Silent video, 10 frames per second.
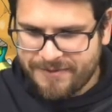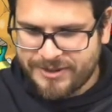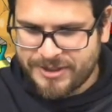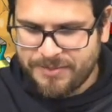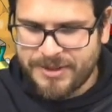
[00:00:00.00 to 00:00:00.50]

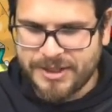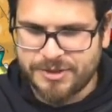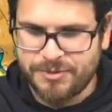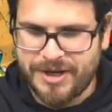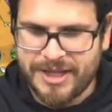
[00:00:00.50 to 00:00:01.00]
something
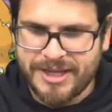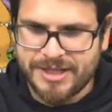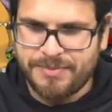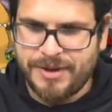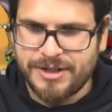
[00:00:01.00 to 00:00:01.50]
sweet. I think
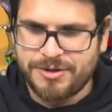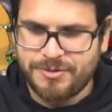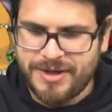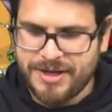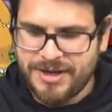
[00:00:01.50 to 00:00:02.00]
it's
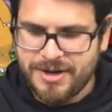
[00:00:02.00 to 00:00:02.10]
Bunsweet.